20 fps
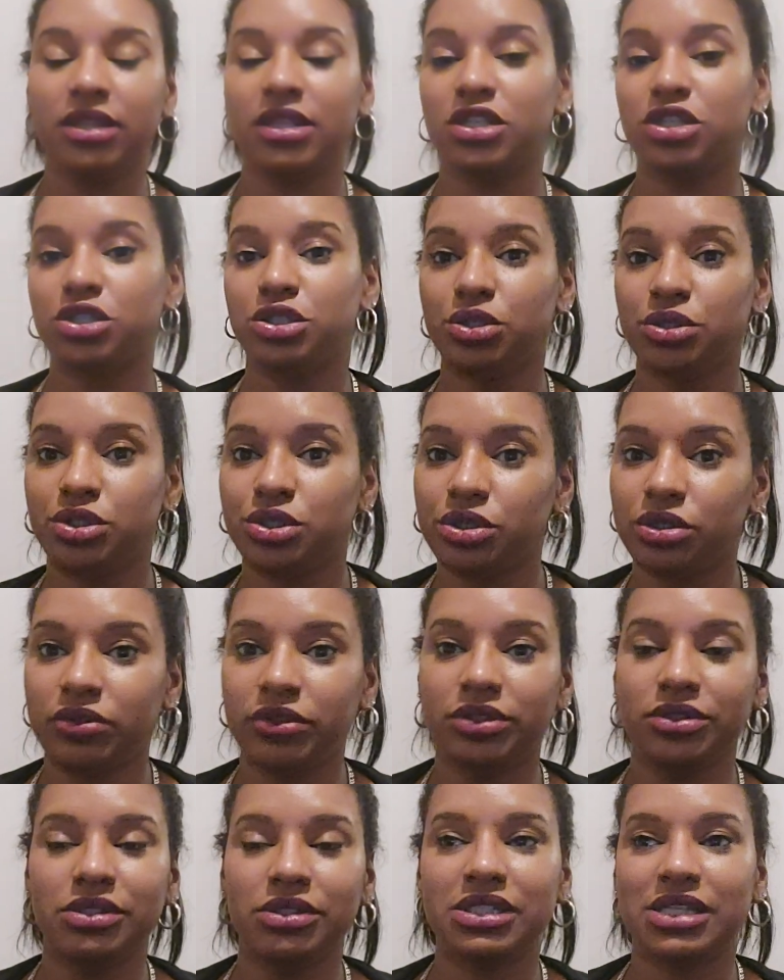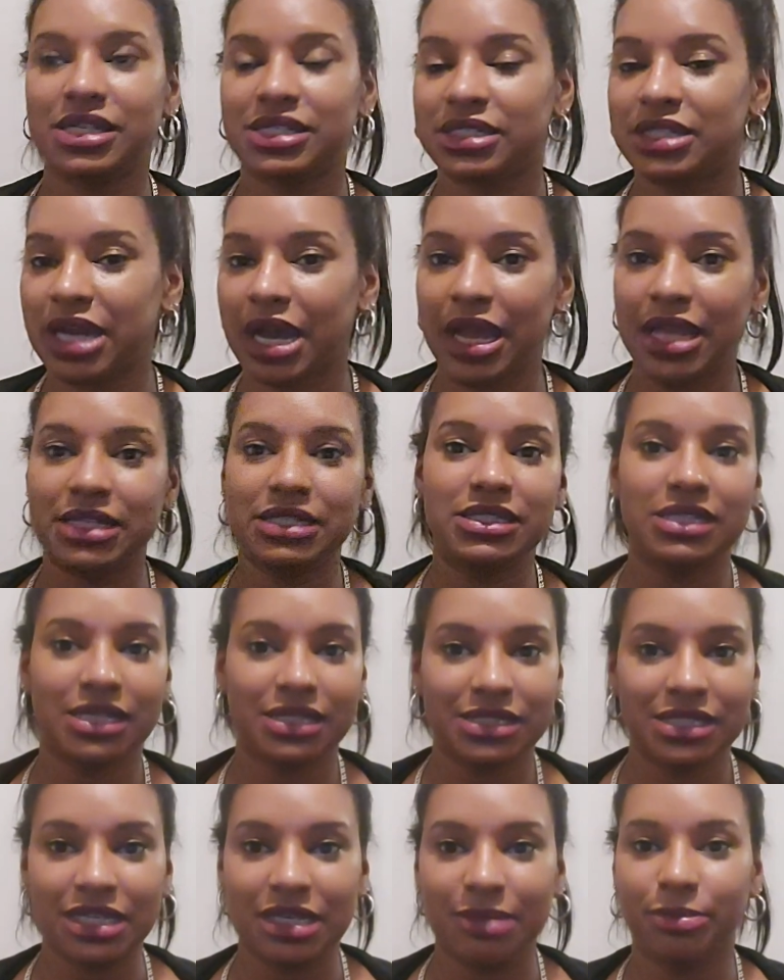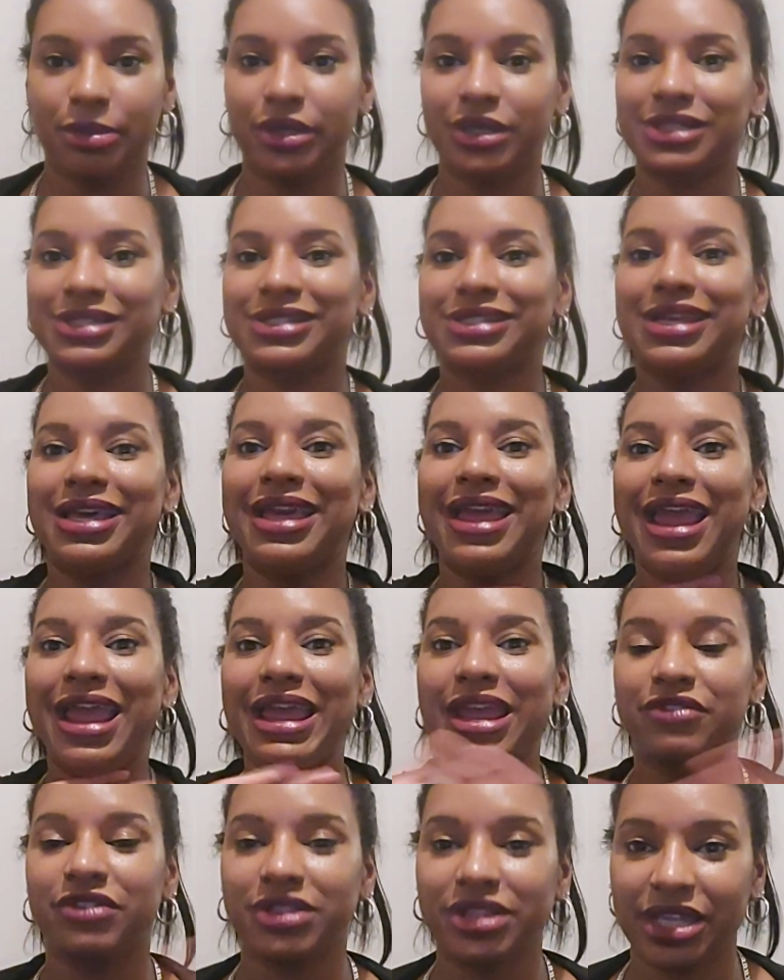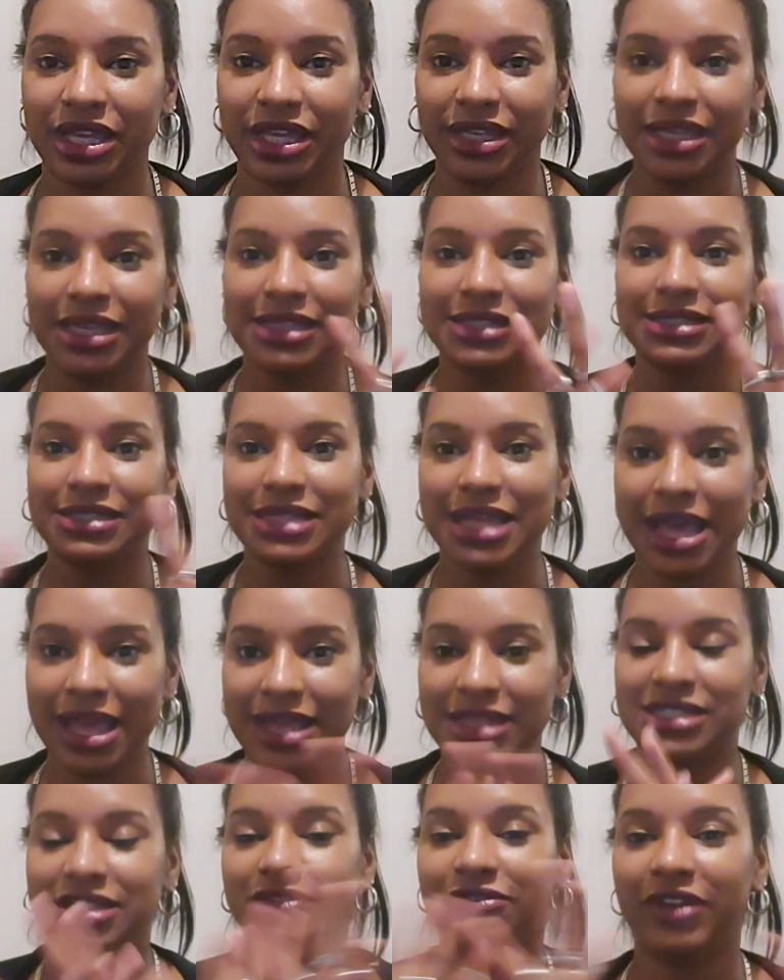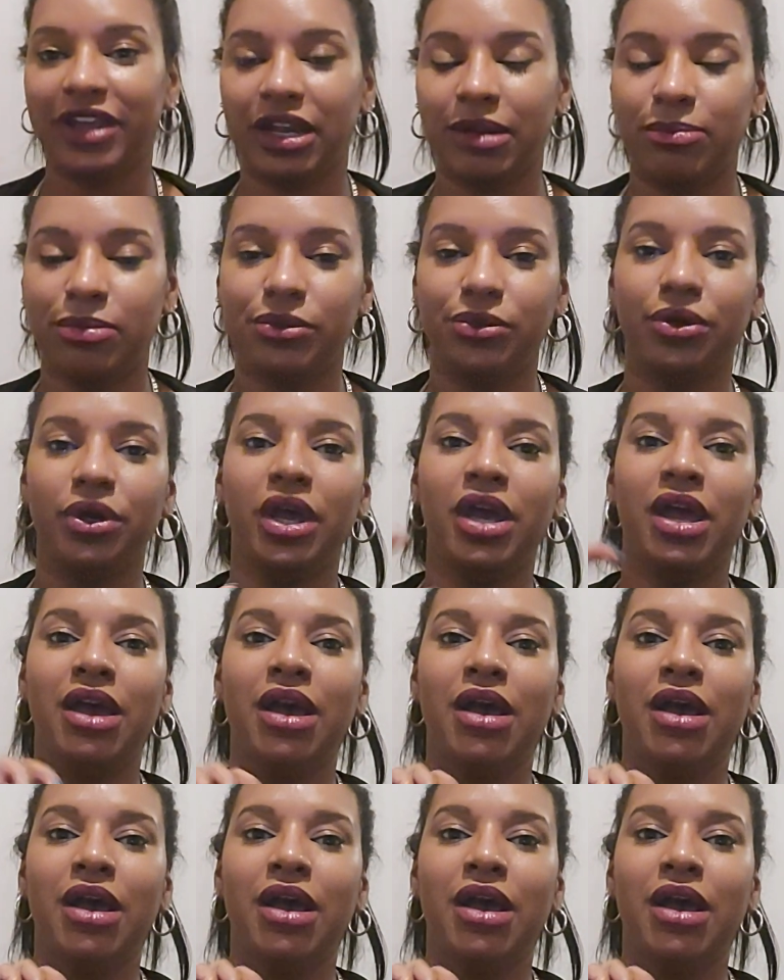There's tutorials, there's guides, there's ebooks, everything is there, it's available.